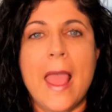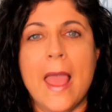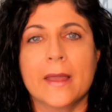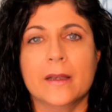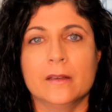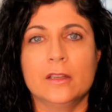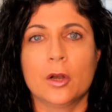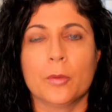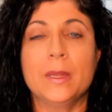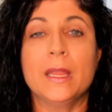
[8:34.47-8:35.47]
And,
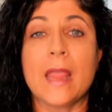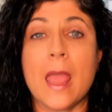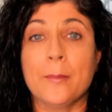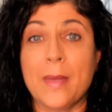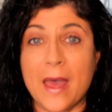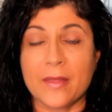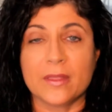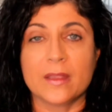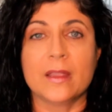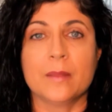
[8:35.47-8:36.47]
being
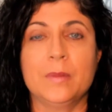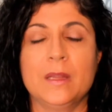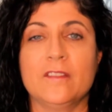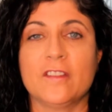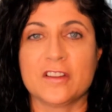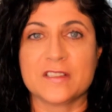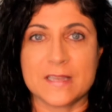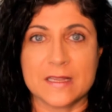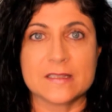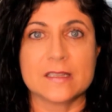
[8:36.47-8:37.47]
empathic and being very
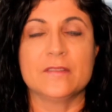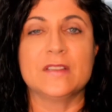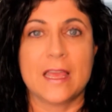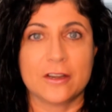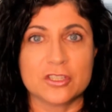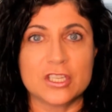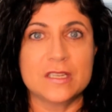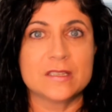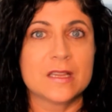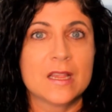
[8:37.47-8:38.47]
sensitive to
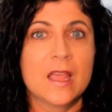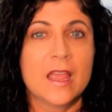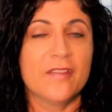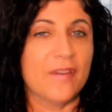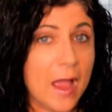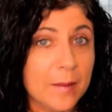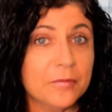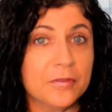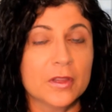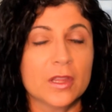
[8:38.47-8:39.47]
energies, if I'm
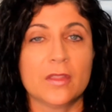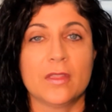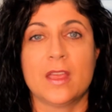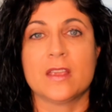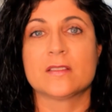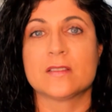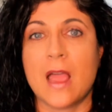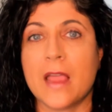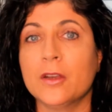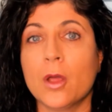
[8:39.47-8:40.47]
feeling this,
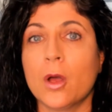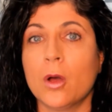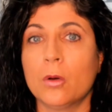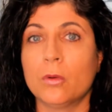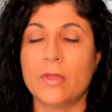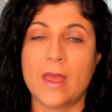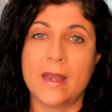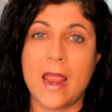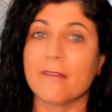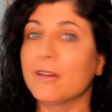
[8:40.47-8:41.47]
I know
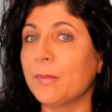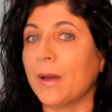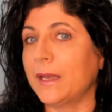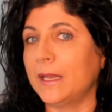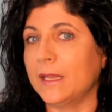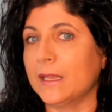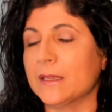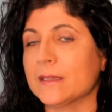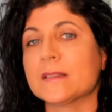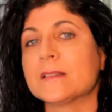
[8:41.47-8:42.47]
that everybody
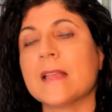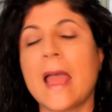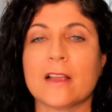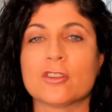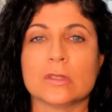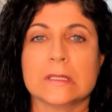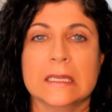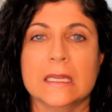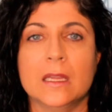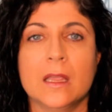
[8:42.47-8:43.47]
is
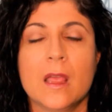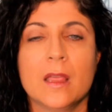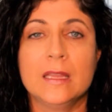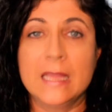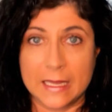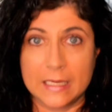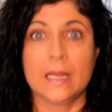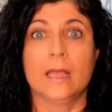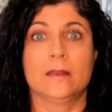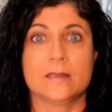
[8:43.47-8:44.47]
actually
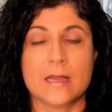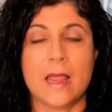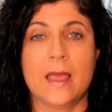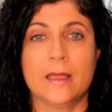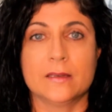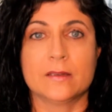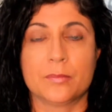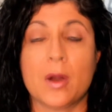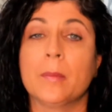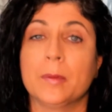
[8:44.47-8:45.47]
getting it and
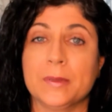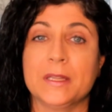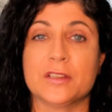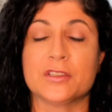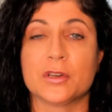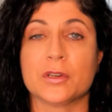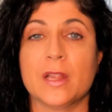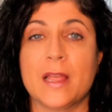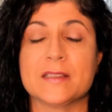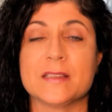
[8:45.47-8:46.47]
probably
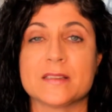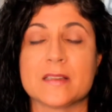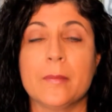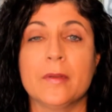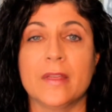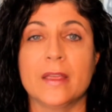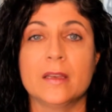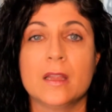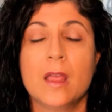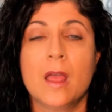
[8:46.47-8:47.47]
internalizing some of
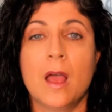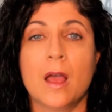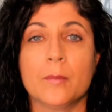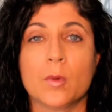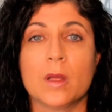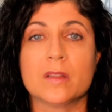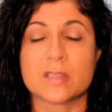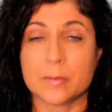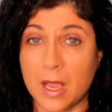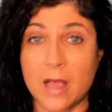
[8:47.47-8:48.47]
it
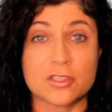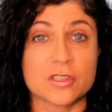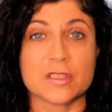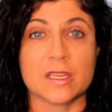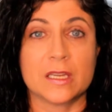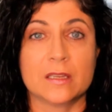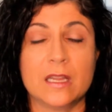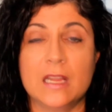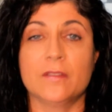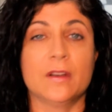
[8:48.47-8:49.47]
subconsciously,
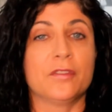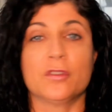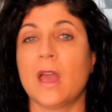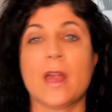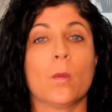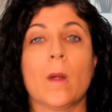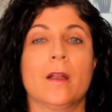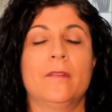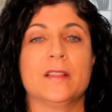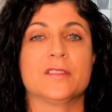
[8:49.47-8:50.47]
even if you're not
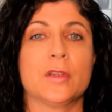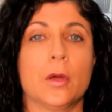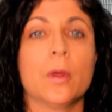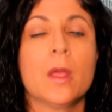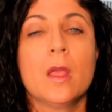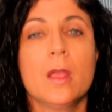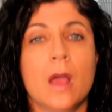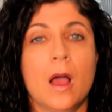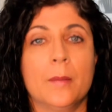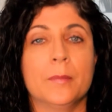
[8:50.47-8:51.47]
aware of it. So
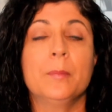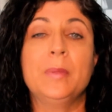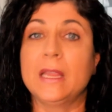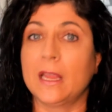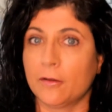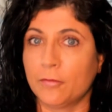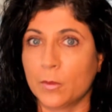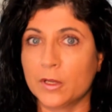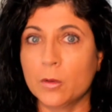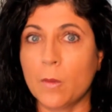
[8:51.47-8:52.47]
be careful
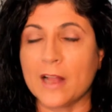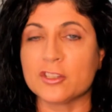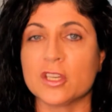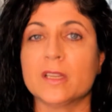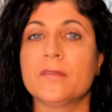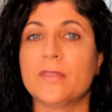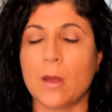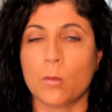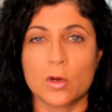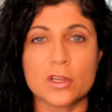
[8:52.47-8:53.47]
what you're watching.
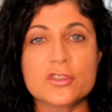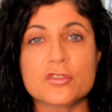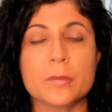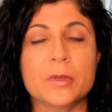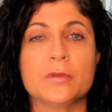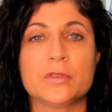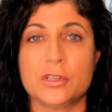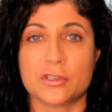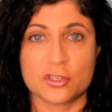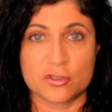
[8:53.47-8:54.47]
That will contribute
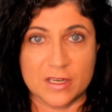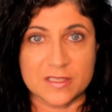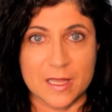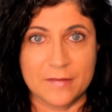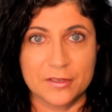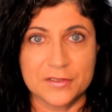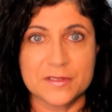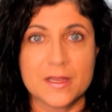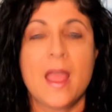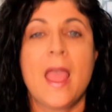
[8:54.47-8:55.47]
to your stress
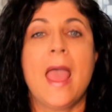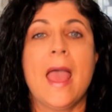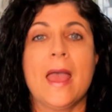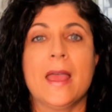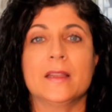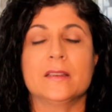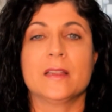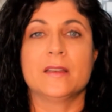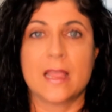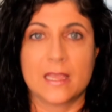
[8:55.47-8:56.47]
levels
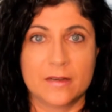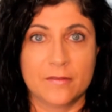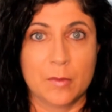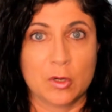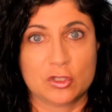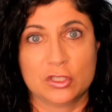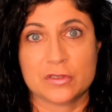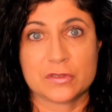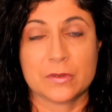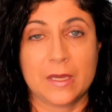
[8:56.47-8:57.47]
and negative
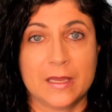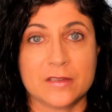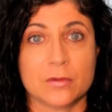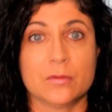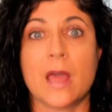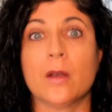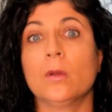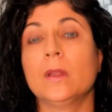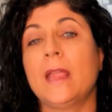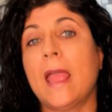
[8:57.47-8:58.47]
emotions. Okay, so not
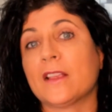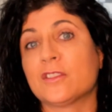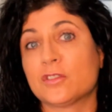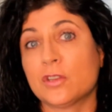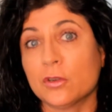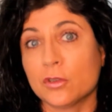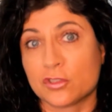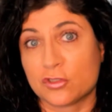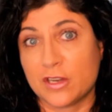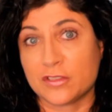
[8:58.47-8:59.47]
only external
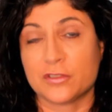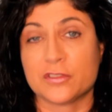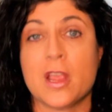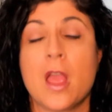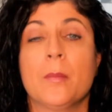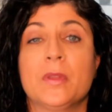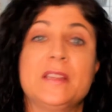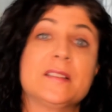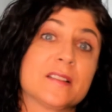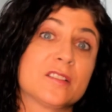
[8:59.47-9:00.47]
stressors, but
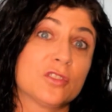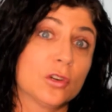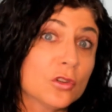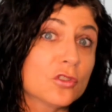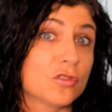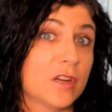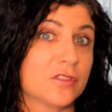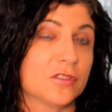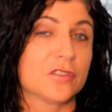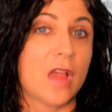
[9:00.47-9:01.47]
these external
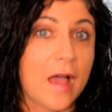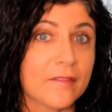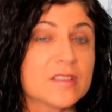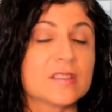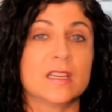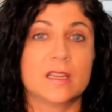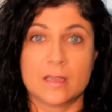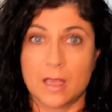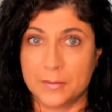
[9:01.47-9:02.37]
stressors obviously come